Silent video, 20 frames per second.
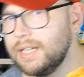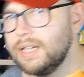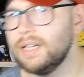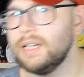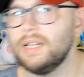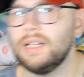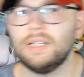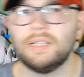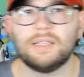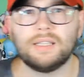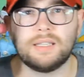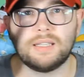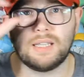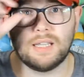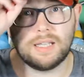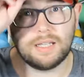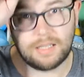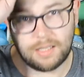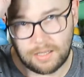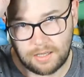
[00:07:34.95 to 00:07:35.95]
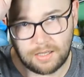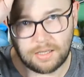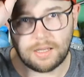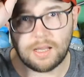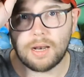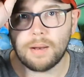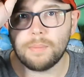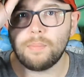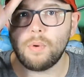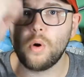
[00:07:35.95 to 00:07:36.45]
Dealing did
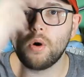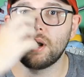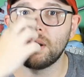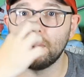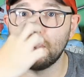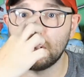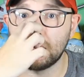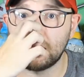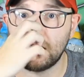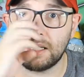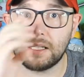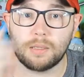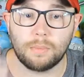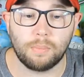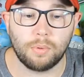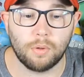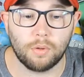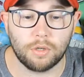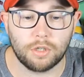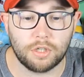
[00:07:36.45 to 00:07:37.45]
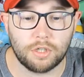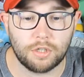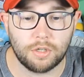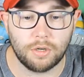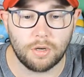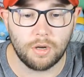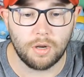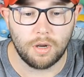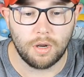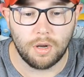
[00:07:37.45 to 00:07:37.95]
get a Pokemon Center plush.
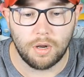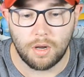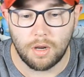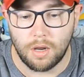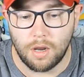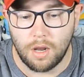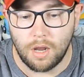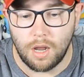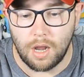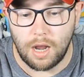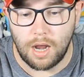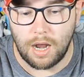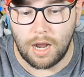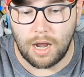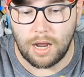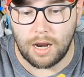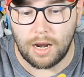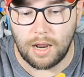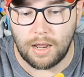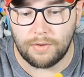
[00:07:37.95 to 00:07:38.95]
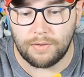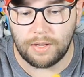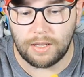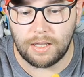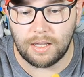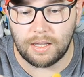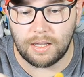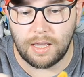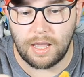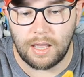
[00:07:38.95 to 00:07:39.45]
I
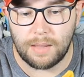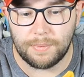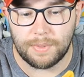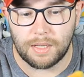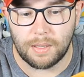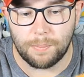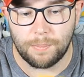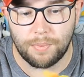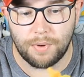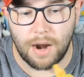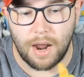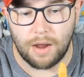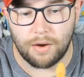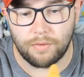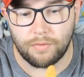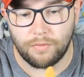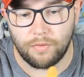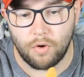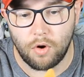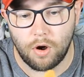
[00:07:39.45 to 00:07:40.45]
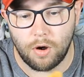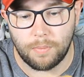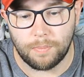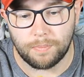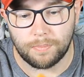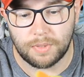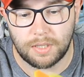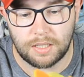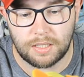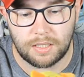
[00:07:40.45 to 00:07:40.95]
think it came in the brown
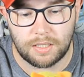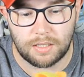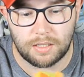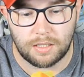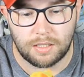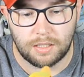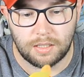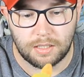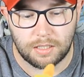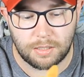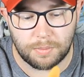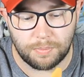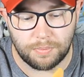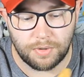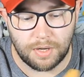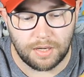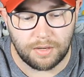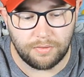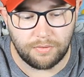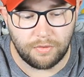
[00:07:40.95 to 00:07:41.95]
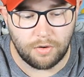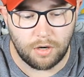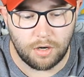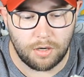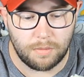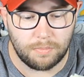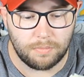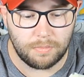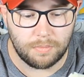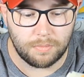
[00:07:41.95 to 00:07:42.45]
form. This is the spring
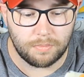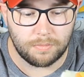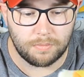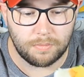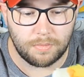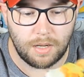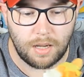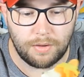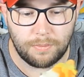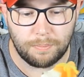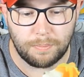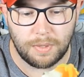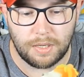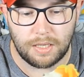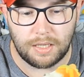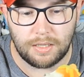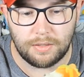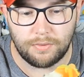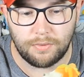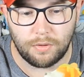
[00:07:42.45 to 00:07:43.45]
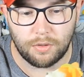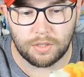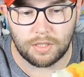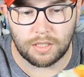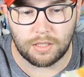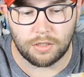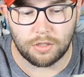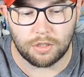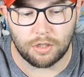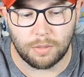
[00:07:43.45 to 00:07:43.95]
form, I believe, or is
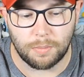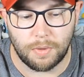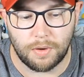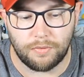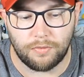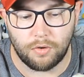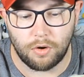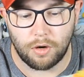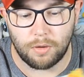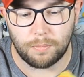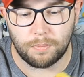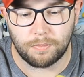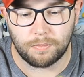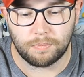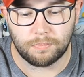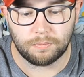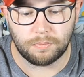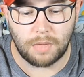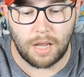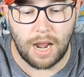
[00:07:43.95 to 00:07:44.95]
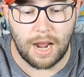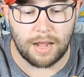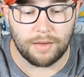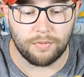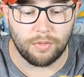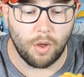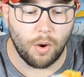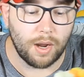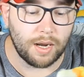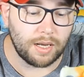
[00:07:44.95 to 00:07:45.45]
it the summer form? I
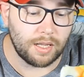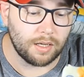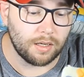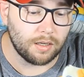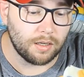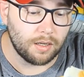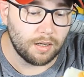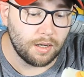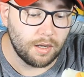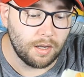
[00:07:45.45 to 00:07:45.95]
have no idea.